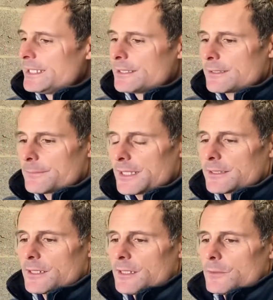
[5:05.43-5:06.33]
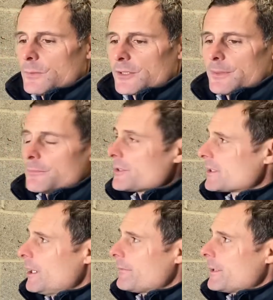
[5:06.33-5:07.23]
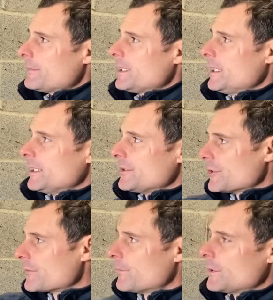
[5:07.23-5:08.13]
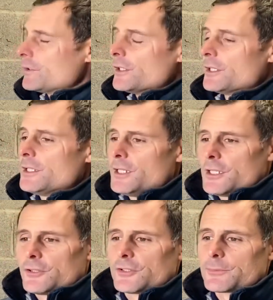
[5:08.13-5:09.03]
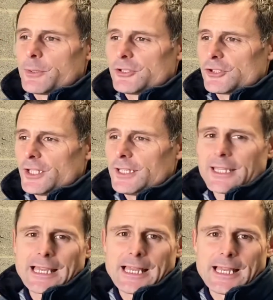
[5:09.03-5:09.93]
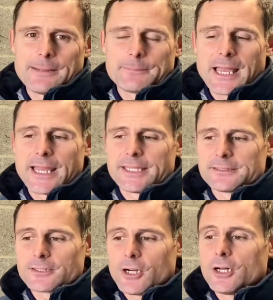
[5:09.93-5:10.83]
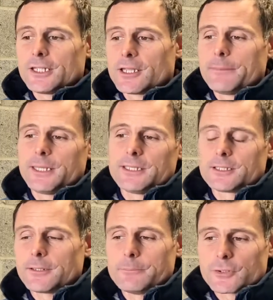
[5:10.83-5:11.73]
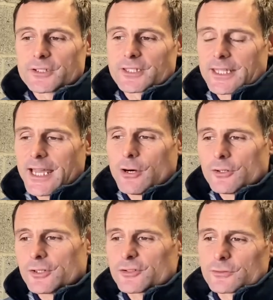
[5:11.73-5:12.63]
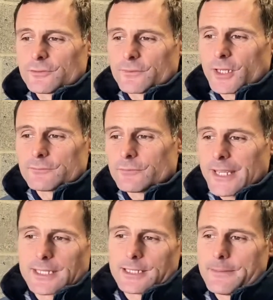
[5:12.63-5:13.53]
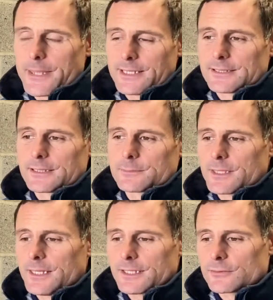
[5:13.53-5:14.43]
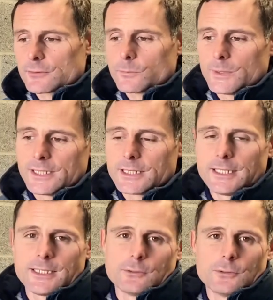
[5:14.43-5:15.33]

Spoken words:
It doesn't matter which member of staff comes in; they just follow the spreadsheet, and I come in and I monitor that on a sort of like regular basis, whether that's sort of weekly